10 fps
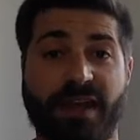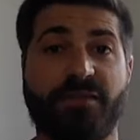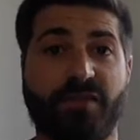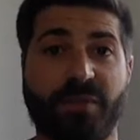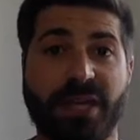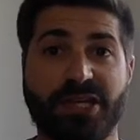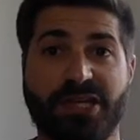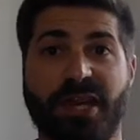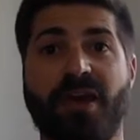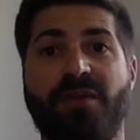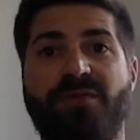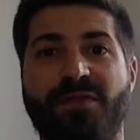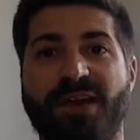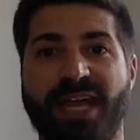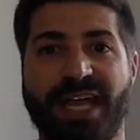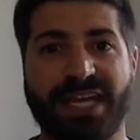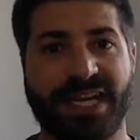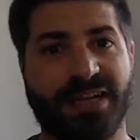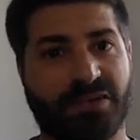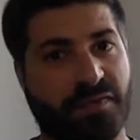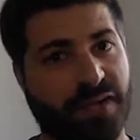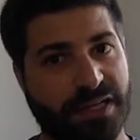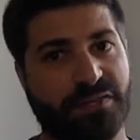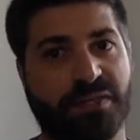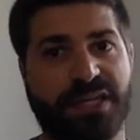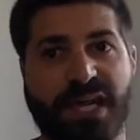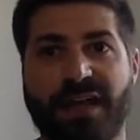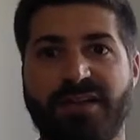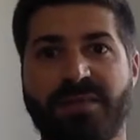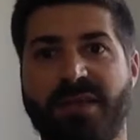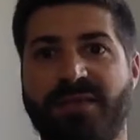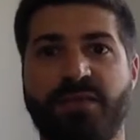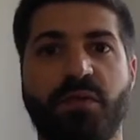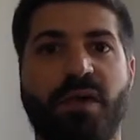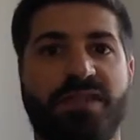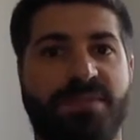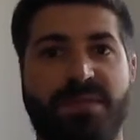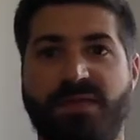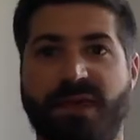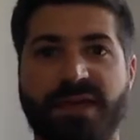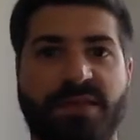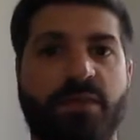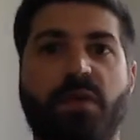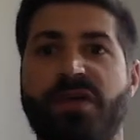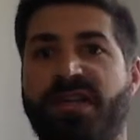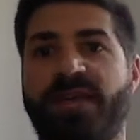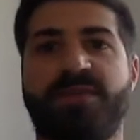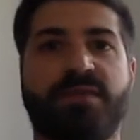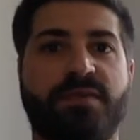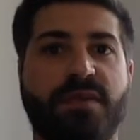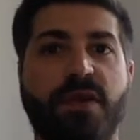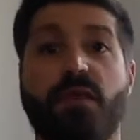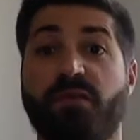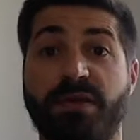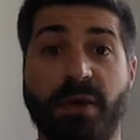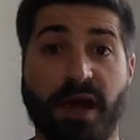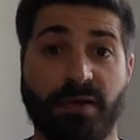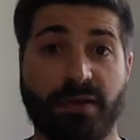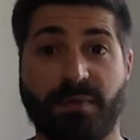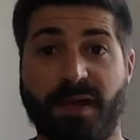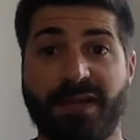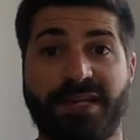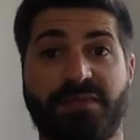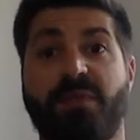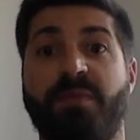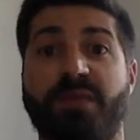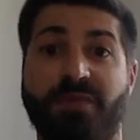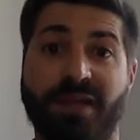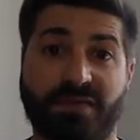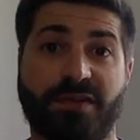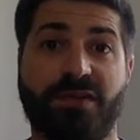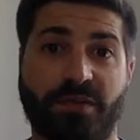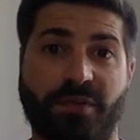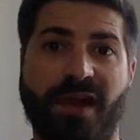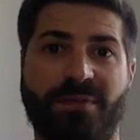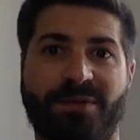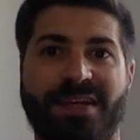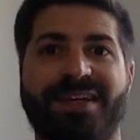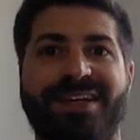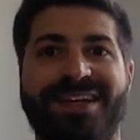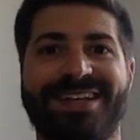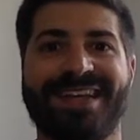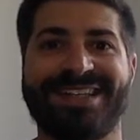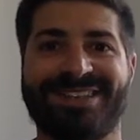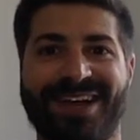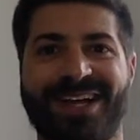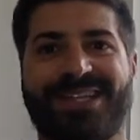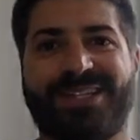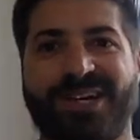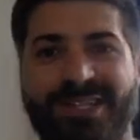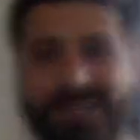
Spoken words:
information helpful, and don't forget to reach out to me if you want some advice on what types of remodeling projects will be great for your property. Thanks a lot. Talk to you